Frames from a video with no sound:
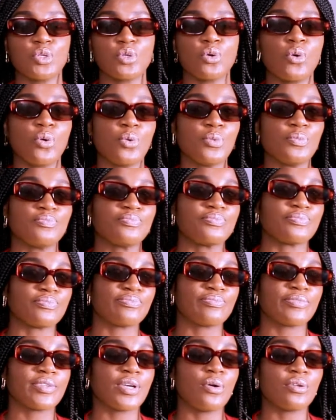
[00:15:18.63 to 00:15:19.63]
So
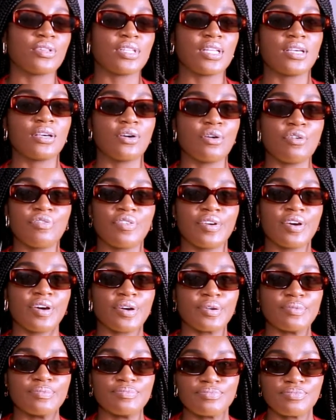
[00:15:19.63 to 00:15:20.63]
go
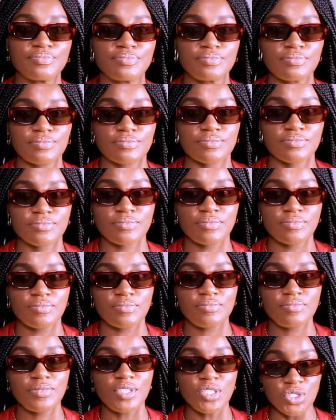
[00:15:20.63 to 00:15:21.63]
figure.
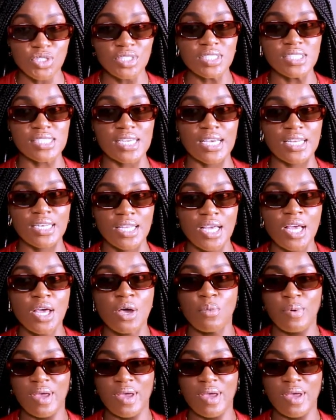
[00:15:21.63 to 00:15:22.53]
Do you understand?